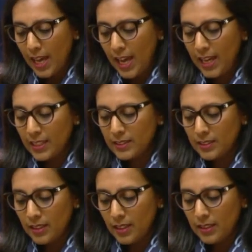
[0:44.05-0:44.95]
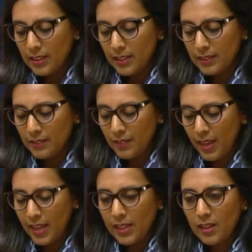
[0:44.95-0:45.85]
And
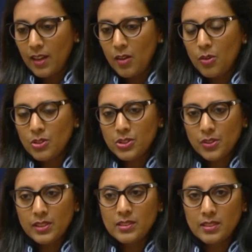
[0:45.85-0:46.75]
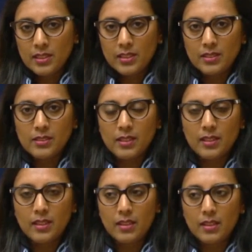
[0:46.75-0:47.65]
they are also concerned
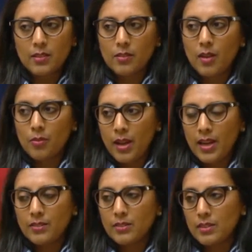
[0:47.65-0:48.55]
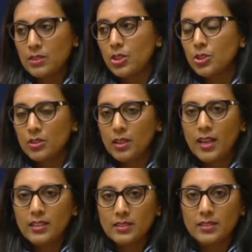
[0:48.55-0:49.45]
around the social
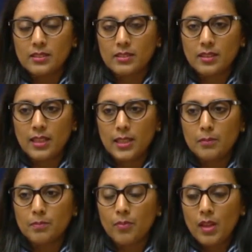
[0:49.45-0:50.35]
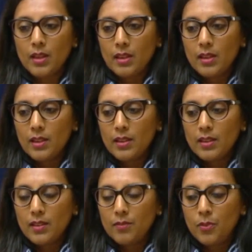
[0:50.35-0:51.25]
licence
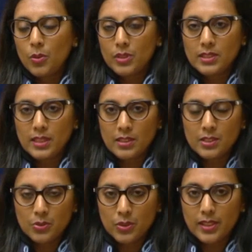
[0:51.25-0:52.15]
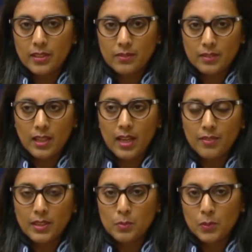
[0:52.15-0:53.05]
for this industry, the live
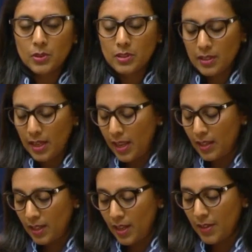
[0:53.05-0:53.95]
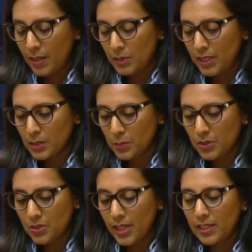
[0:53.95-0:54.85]
animal
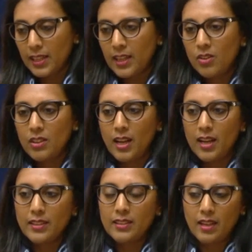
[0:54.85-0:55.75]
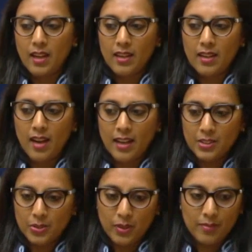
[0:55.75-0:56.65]
export trade. And I cannot lie that I
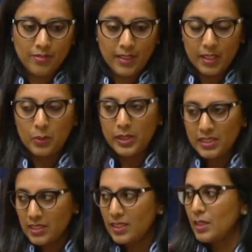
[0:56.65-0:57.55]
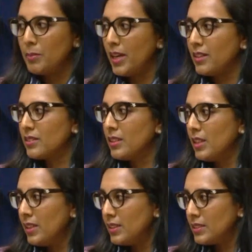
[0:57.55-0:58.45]
too am fairly queasy about
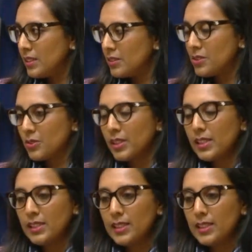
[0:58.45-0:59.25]
this industry.